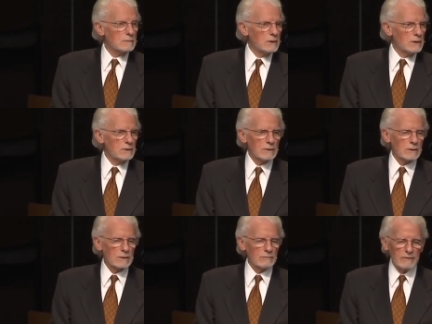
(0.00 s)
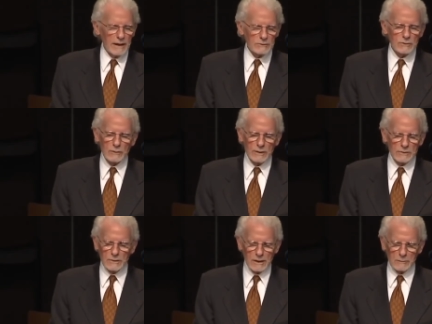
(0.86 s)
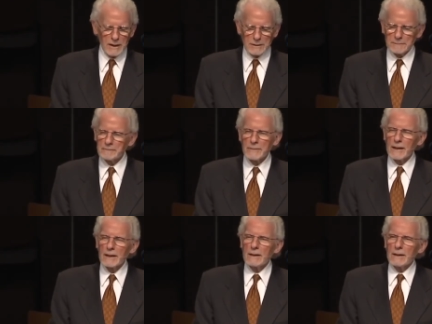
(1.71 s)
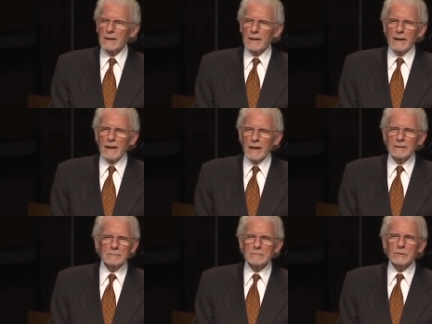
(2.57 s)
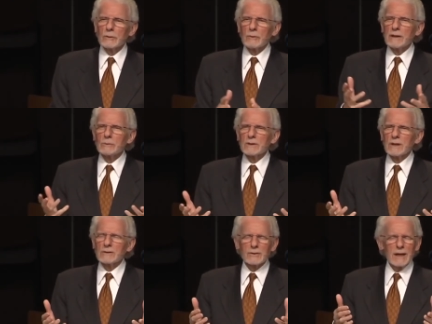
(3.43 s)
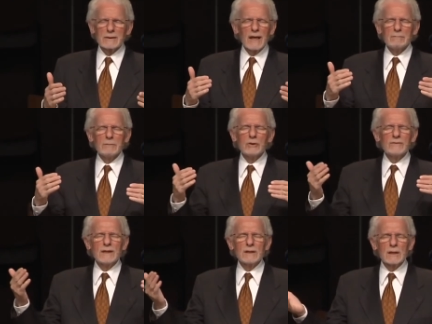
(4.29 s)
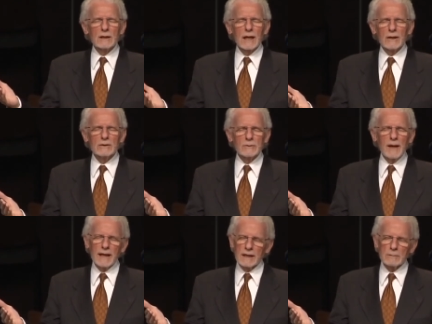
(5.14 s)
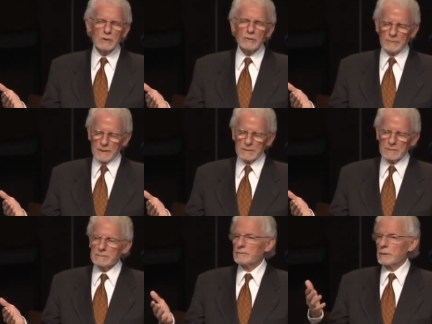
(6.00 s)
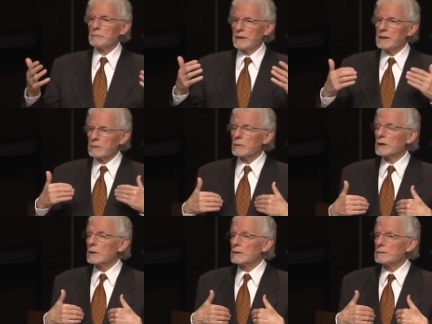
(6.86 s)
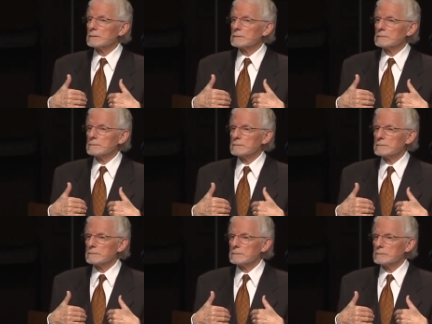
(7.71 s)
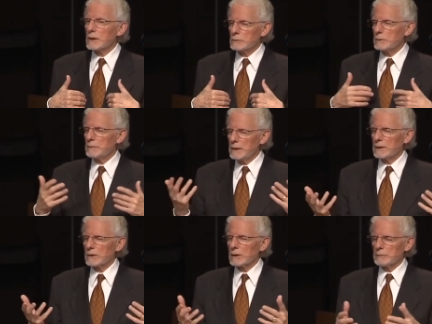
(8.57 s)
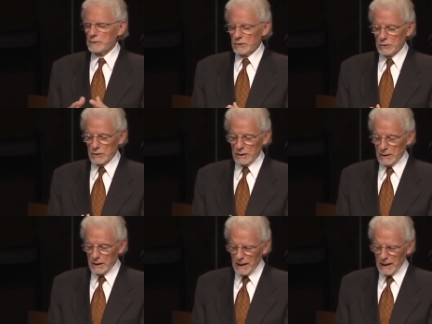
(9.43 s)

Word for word: with advanced degrees and tell them And they read what they're saying. They moved into the charismatic movement from being where we would be in our position on